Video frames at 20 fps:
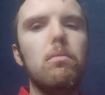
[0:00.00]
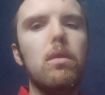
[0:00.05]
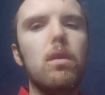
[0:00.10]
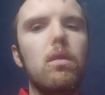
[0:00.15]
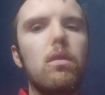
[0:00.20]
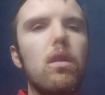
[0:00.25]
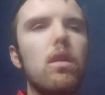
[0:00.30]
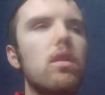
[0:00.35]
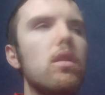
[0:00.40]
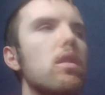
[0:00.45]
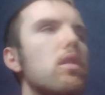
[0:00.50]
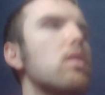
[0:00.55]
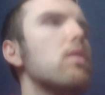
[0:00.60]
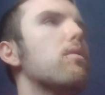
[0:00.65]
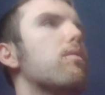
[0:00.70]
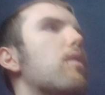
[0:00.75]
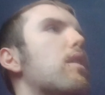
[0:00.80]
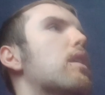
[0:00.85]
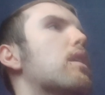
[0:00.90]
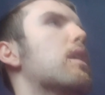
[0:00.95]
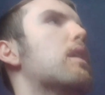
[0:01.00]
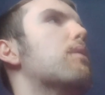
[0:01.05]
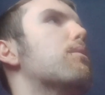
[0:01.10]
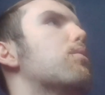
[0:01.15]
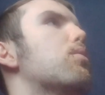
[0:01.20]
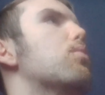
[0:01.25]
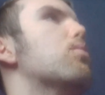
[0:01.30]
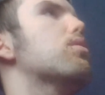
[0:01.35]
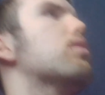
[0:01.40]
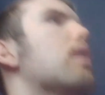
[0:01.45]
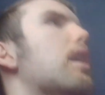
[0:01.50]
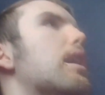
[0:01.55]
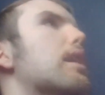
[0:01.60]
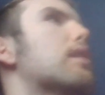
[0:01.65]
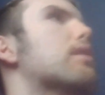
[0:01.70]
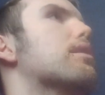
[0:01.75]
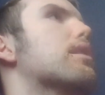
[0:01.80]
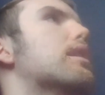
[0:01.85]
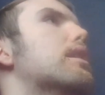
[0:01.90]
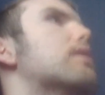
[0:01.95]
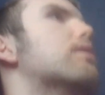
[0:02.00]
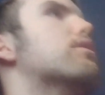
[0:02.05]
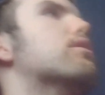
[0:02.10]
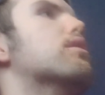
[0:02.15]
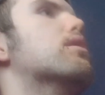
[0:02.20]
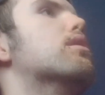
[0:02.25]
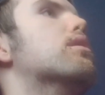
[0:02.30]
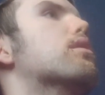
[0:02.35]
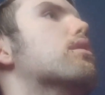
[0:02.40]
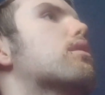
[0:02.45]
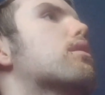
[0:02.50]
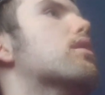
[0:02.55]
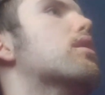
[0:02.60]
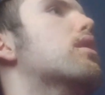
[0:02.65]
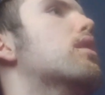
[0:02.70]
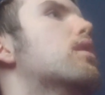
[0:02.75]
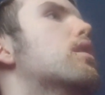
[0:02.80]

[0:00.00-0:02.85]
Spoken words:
It's just a thing, like, false accusations